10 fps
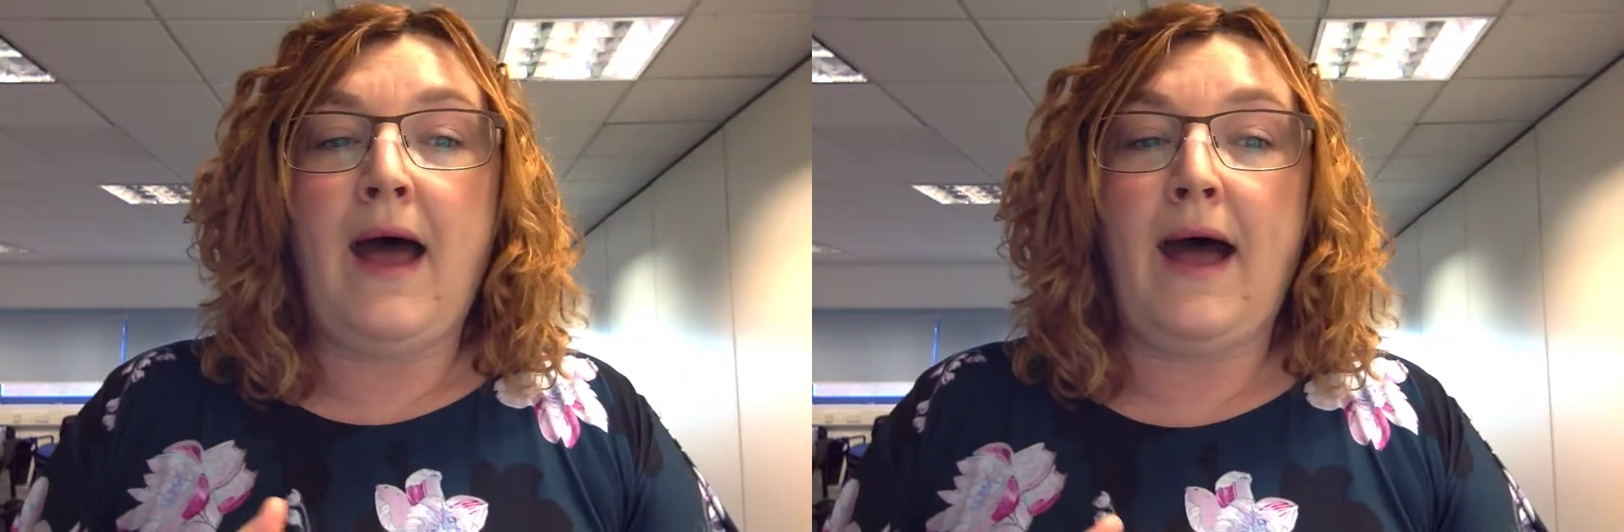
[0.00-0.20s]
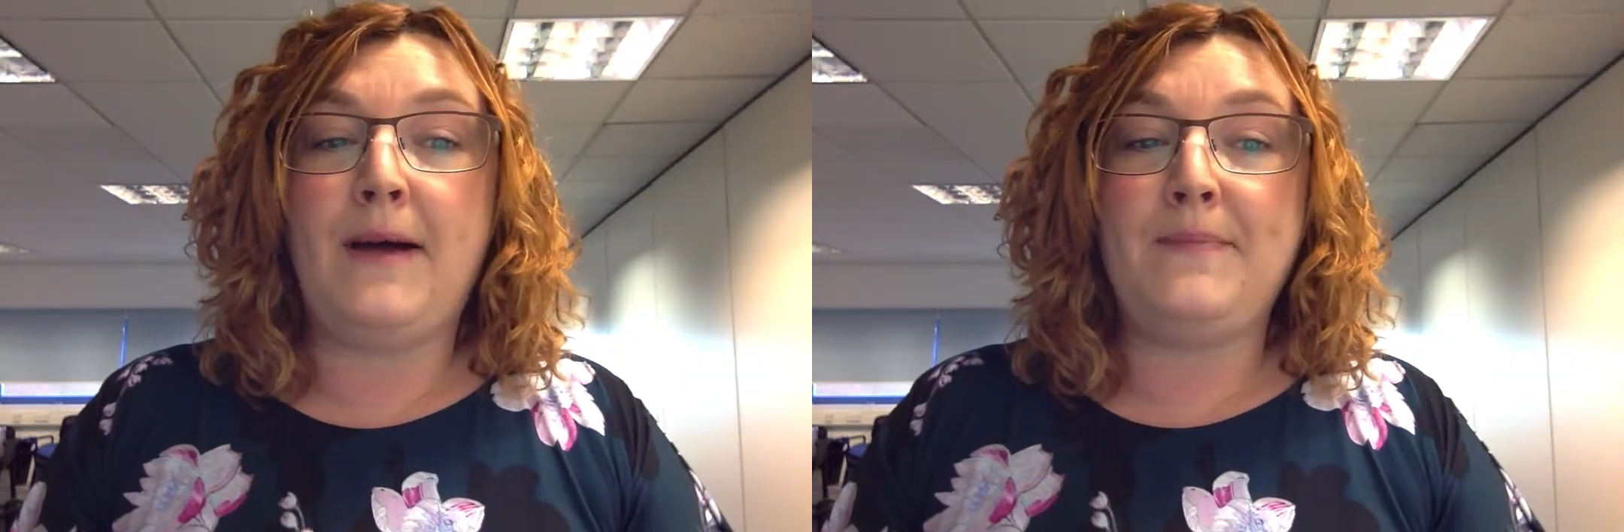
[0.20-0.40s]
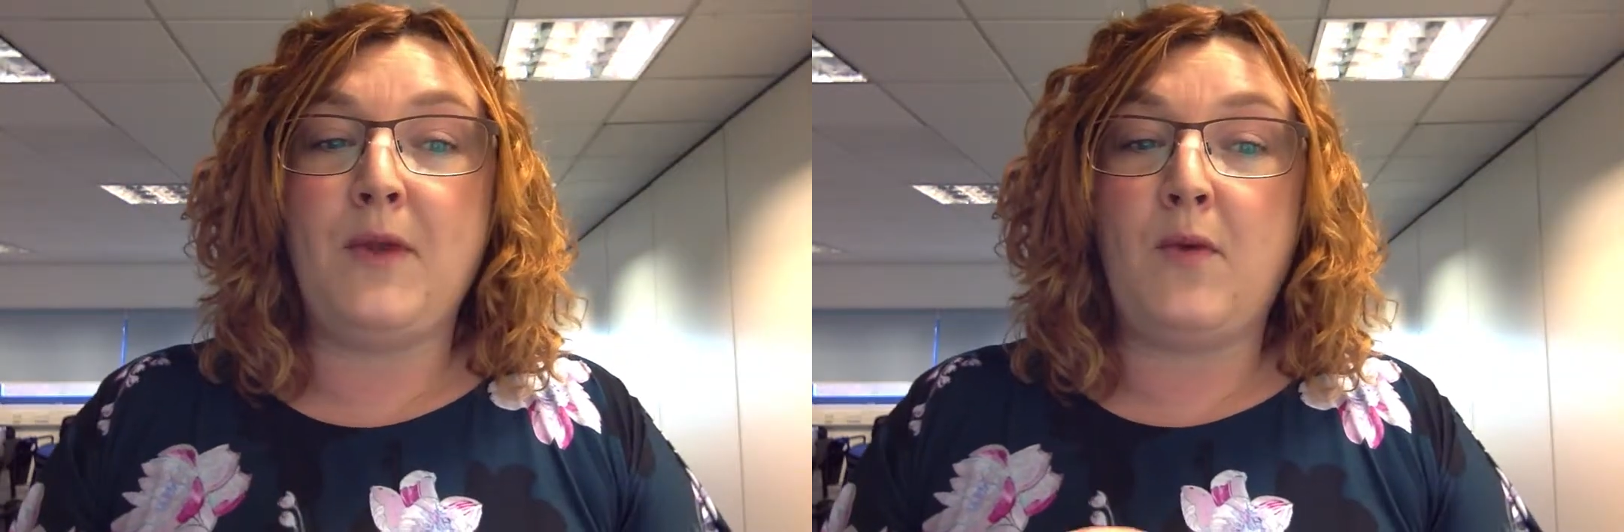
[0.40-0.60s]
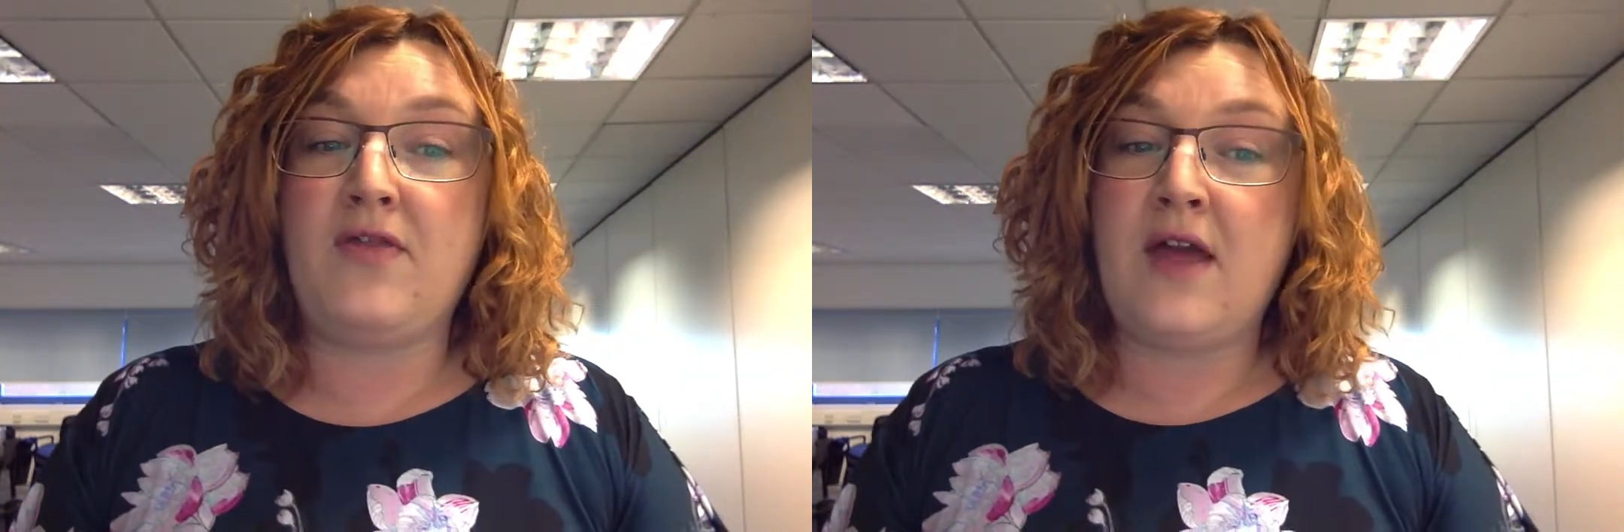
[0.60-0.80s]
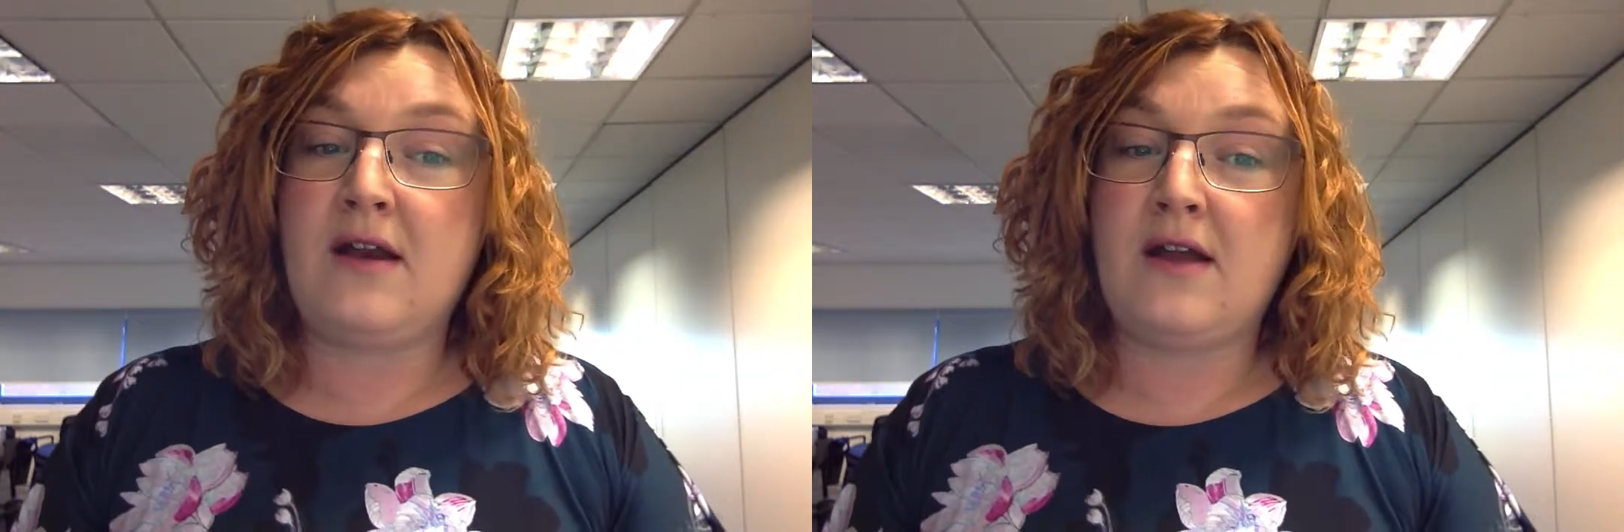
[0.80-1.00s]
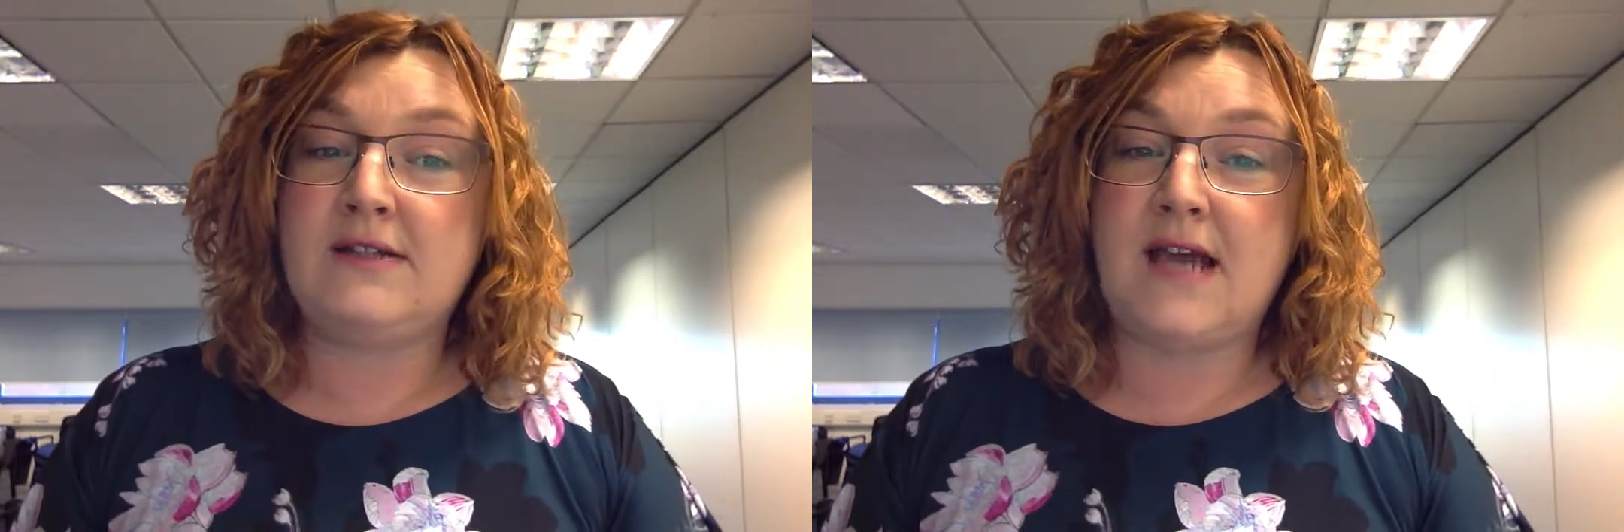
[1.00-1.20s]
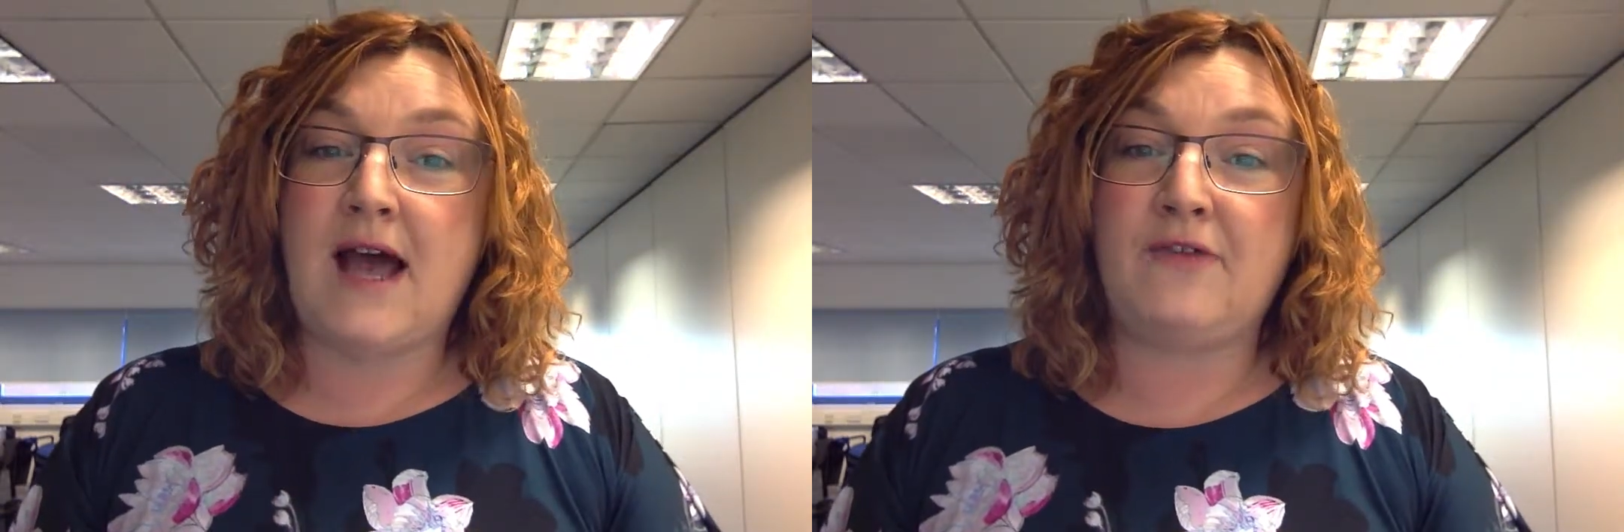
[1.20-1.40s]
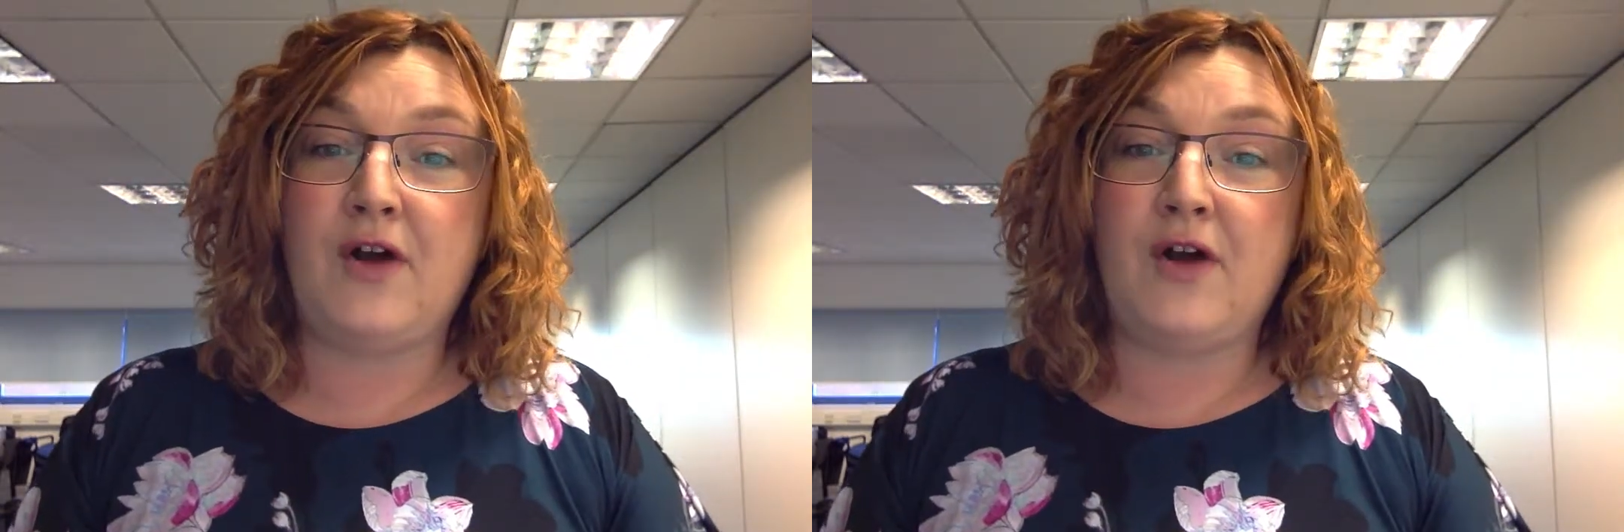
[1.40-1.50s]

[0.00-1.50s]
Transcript: We're then going to have